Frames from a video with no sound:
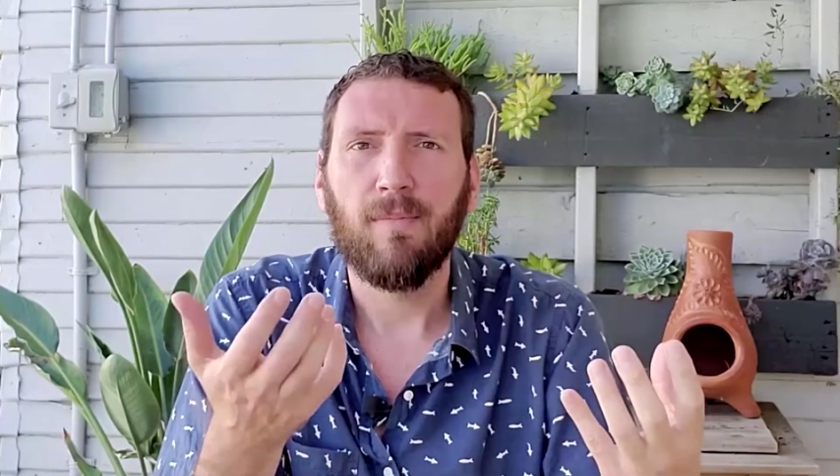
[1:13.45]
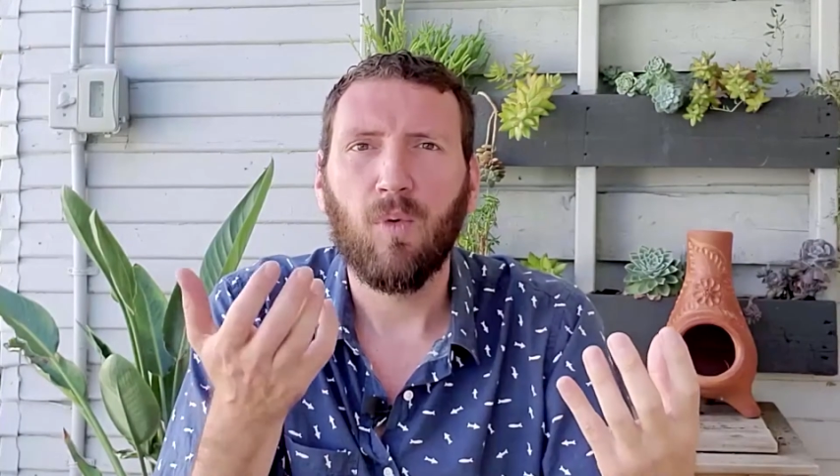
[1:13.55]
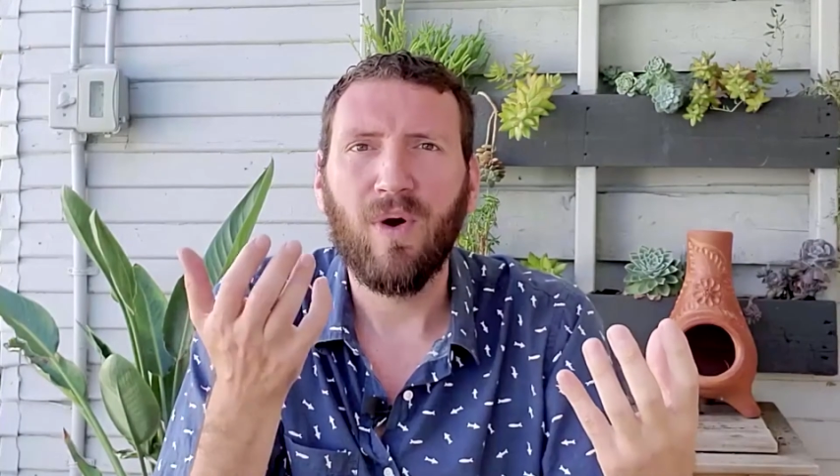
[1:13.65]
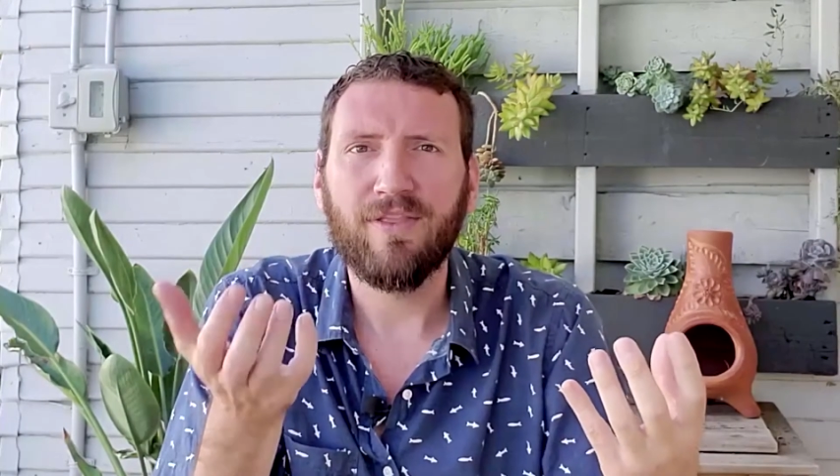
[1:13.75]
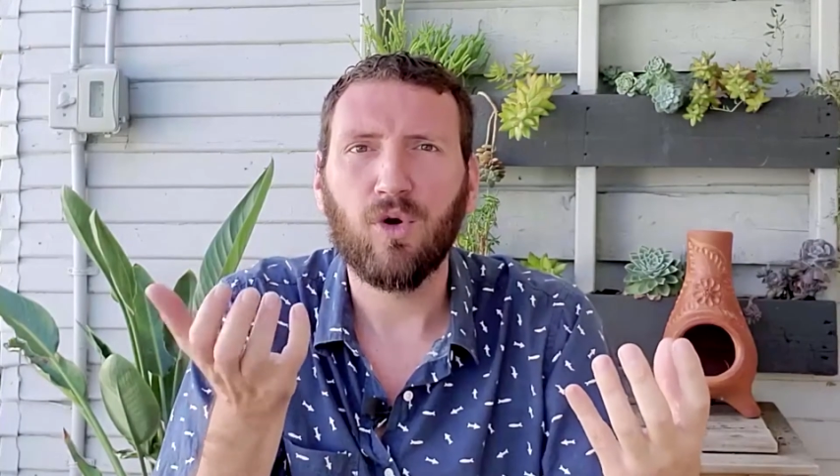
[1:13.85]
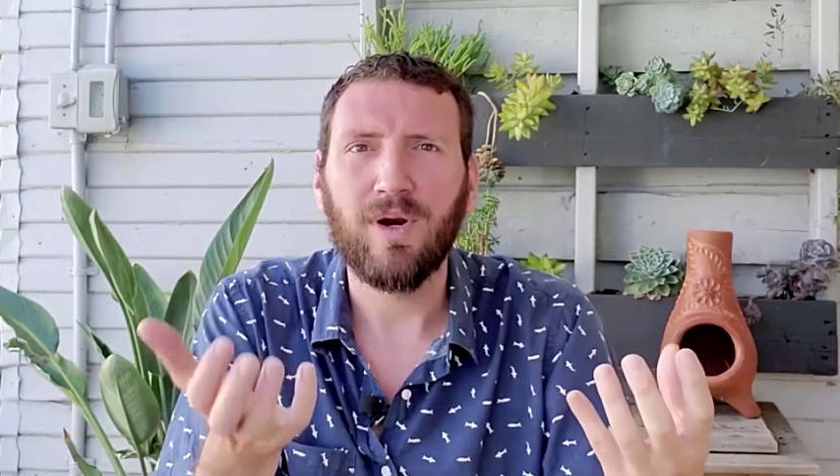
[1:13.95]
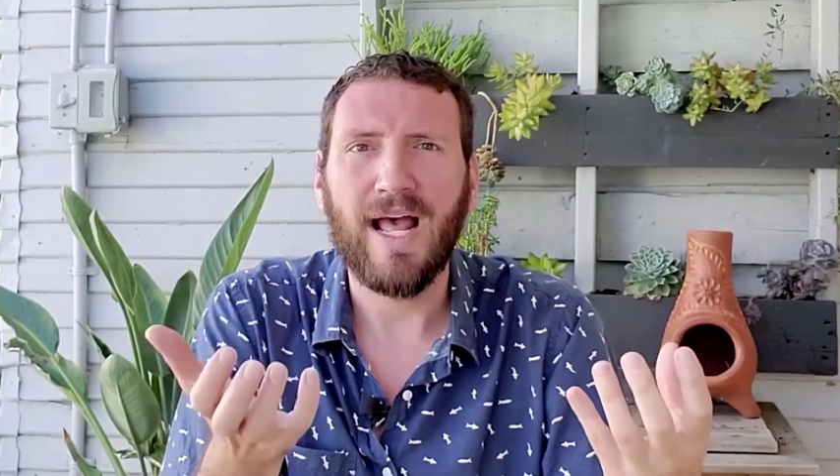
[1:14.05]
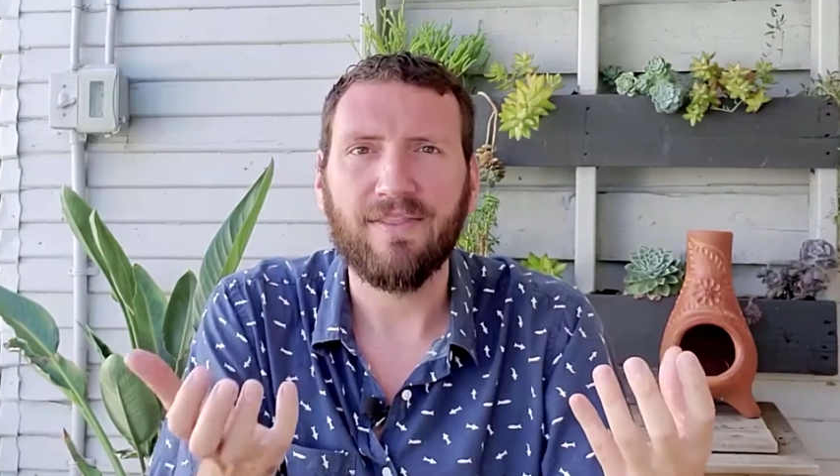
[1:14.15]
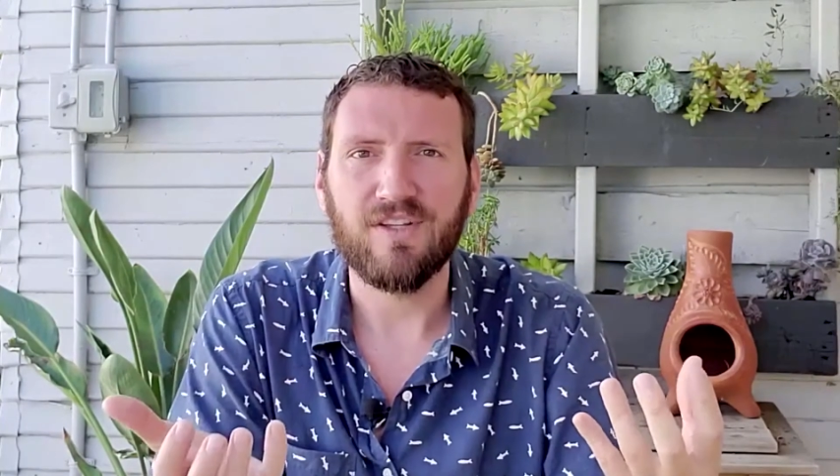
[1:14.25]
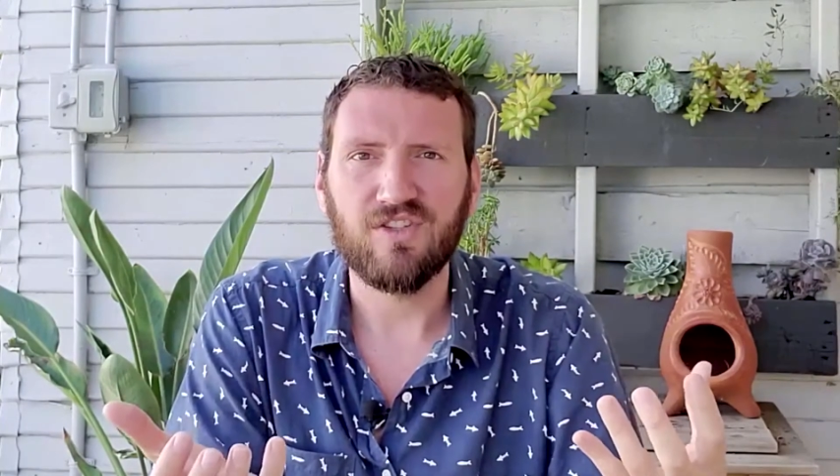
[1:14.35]
whether or
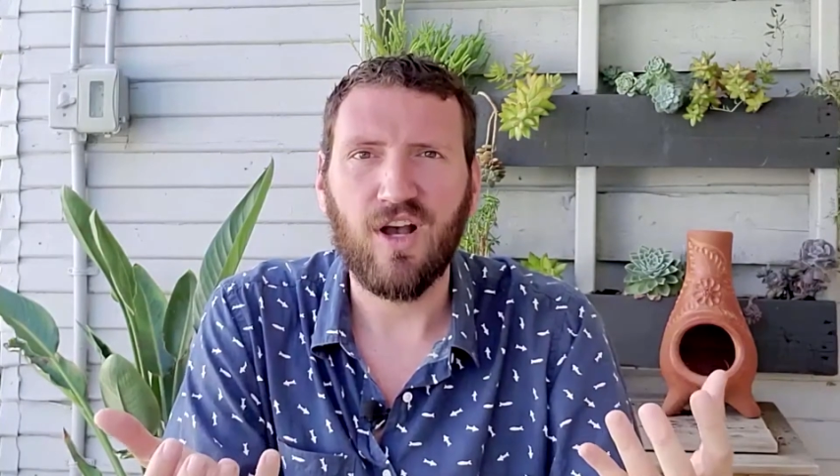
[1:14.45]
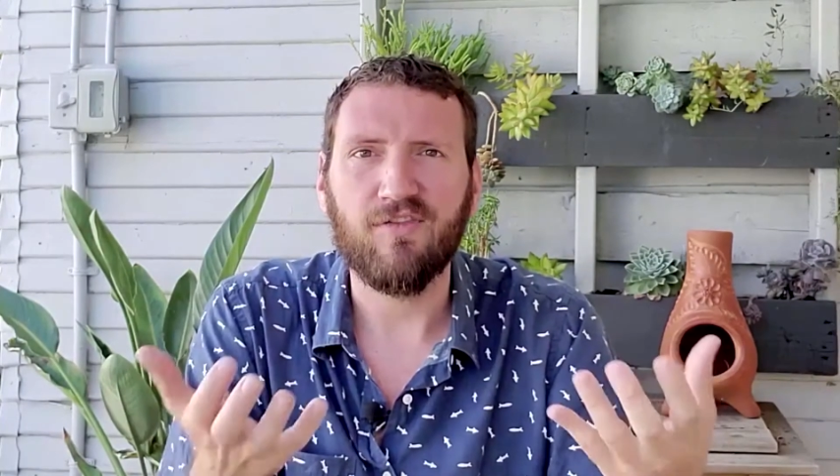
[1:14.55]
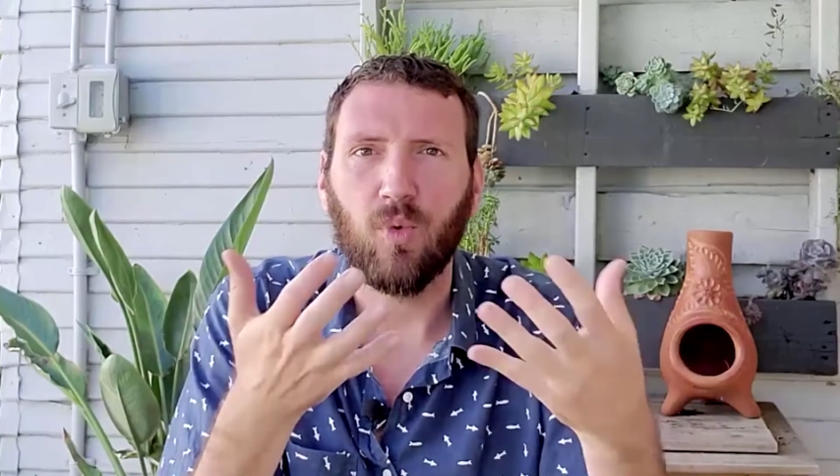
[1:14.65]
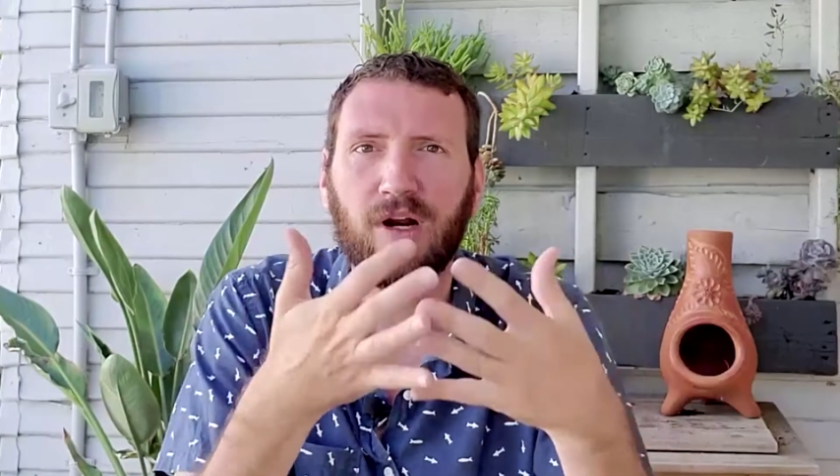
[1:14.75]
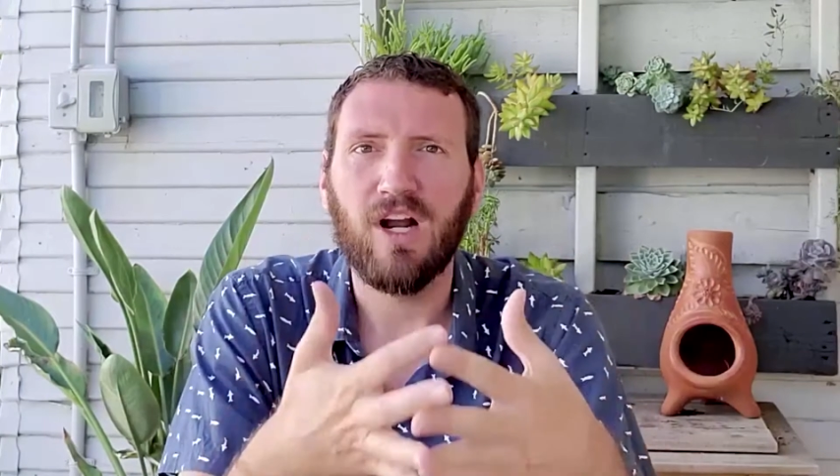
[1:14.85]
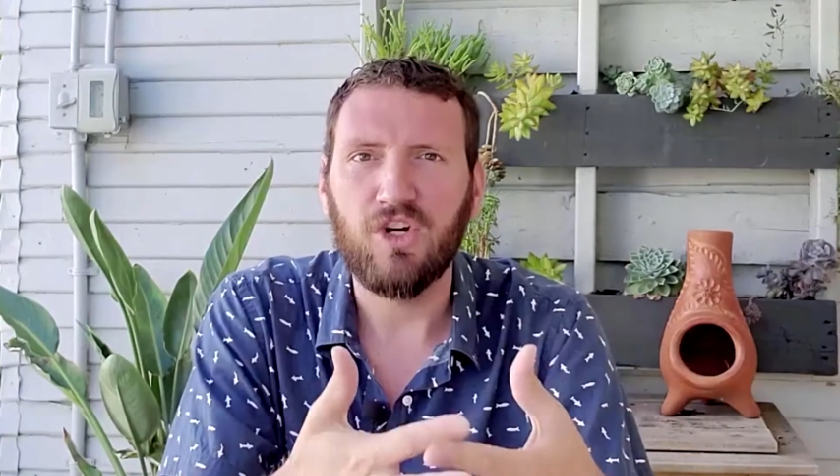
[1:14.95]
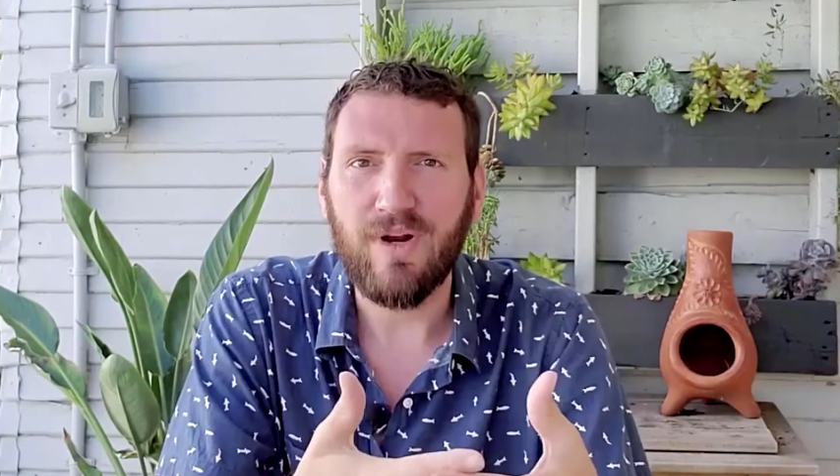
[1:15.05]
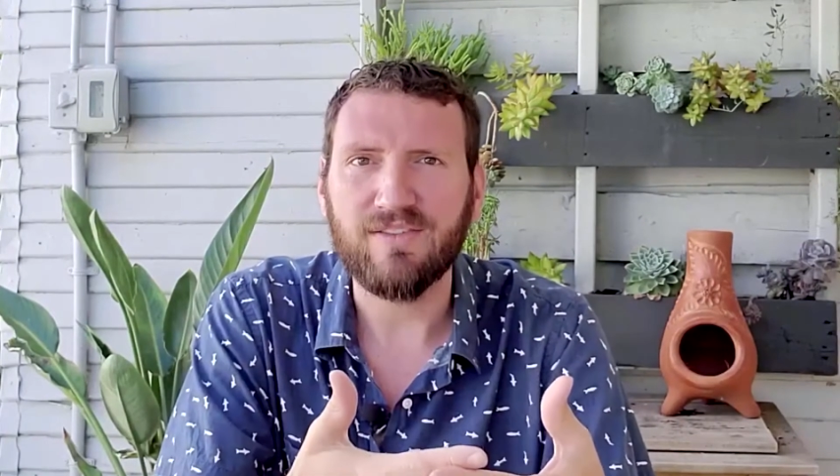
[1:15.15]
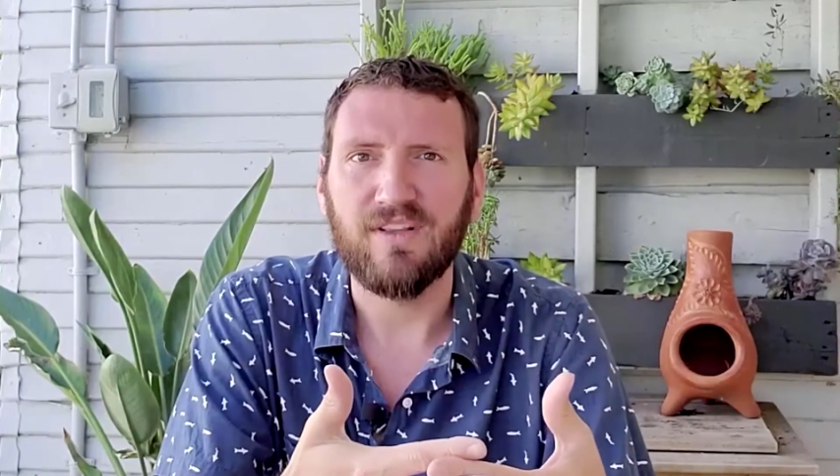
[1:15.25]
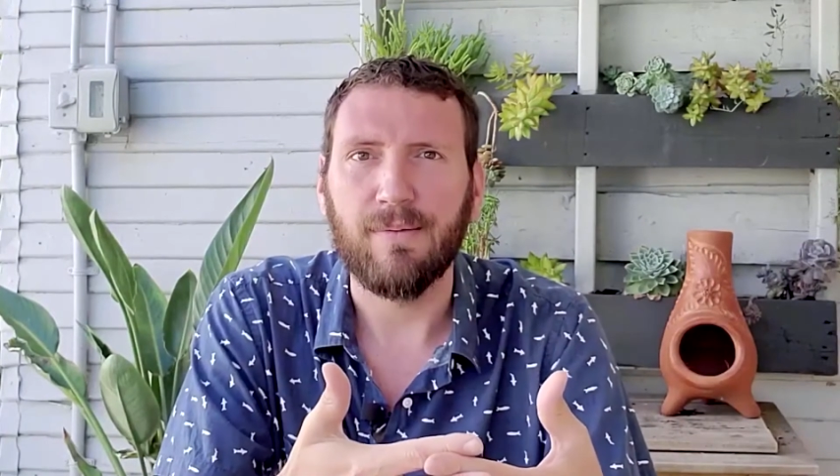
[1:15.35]
not this software
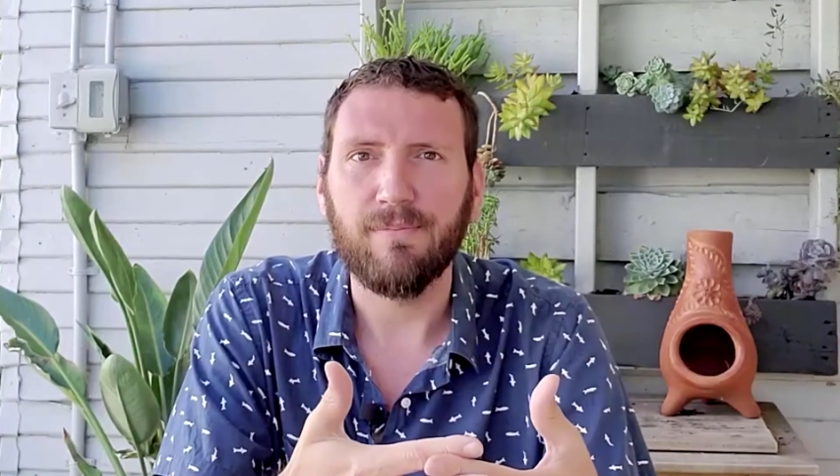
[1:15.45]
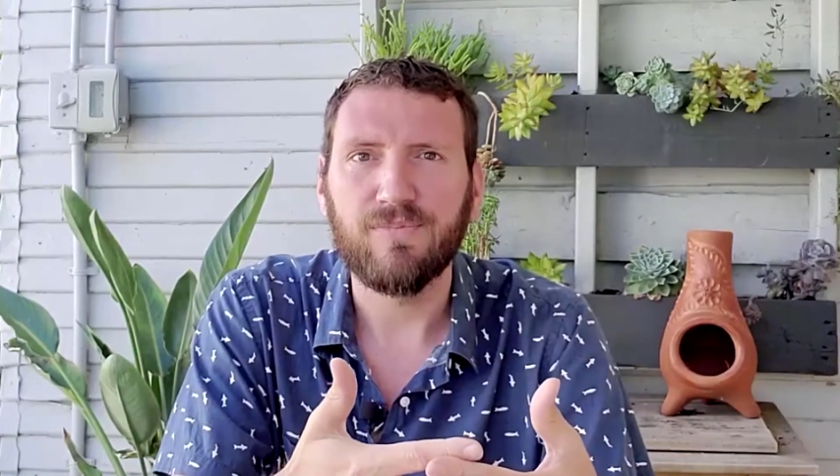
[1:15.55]
addressed them.